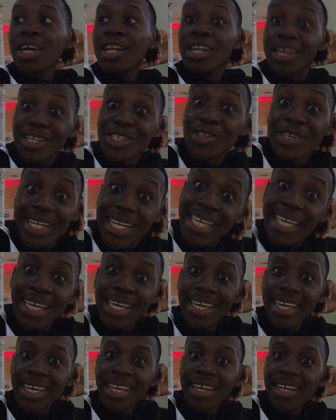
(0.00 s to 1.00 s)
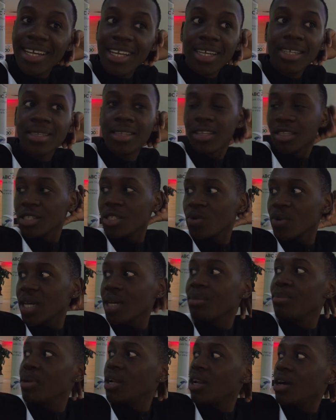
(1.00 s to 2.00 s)
literally. Like, this is
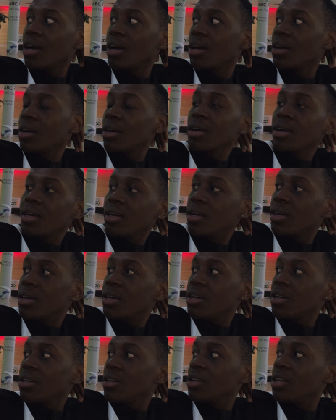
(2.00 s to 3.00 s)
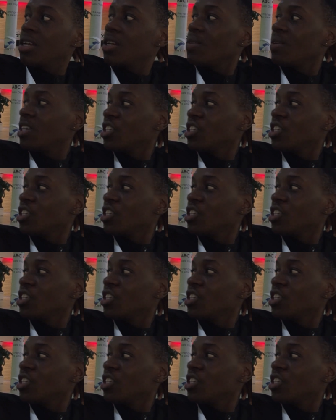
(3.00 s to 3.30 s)
where I belong, you know.